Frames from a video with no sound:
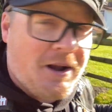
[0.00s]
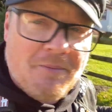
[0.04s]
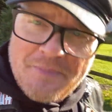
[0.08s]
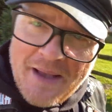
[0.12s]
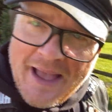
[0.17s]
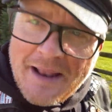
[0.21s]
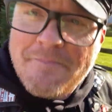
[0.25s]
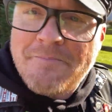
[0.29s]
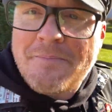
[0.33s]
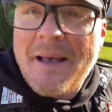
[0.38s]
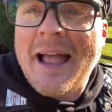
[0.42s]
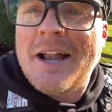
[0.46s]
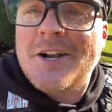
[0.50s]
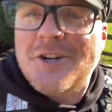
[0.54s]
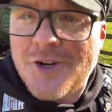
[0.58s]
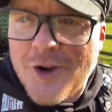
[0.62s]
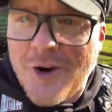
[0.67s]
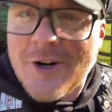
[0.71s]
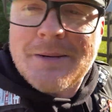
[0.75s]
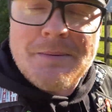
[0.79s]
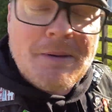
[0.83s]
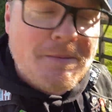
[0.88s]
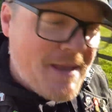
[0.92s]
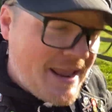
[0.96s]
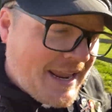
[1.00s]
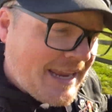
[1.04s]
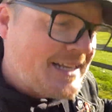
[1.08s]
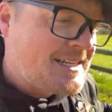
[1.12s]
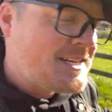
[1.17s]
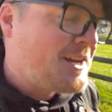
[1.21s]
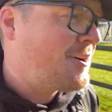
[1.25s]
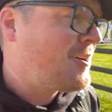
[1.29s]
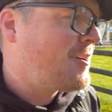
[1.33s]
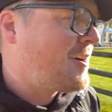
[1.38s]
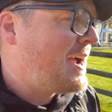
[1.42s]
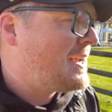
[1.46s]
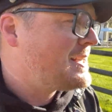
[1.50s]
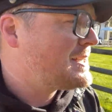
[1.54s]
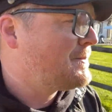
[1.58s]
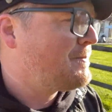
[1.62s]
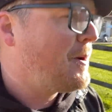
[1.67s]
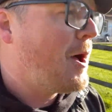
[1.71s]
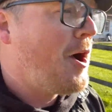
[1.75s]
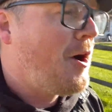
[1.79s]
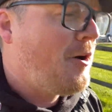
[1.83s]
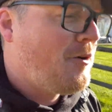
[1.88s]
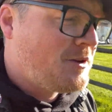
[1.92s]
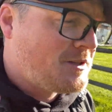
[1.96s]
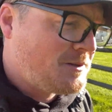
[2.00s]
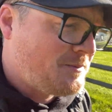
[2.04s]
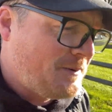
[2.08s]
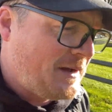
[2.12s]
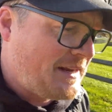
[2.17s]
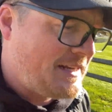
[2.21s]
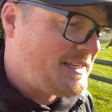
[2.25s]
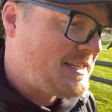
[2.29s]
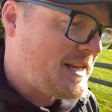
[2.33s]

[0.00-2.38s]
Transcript: bad joke to be making to her, I suppose, but,